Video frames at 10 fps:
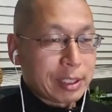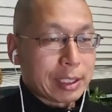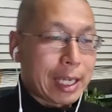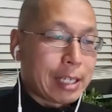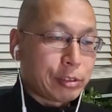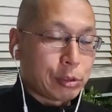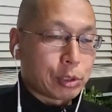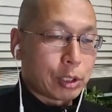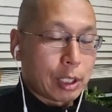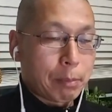In case you
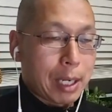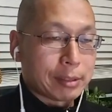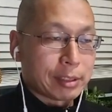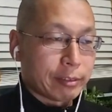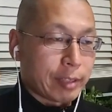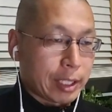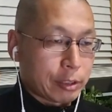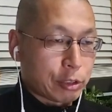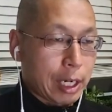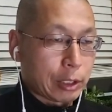turn up positive, they can
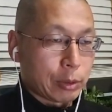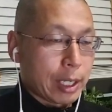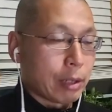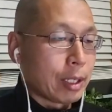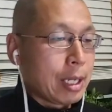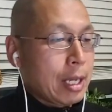track you down.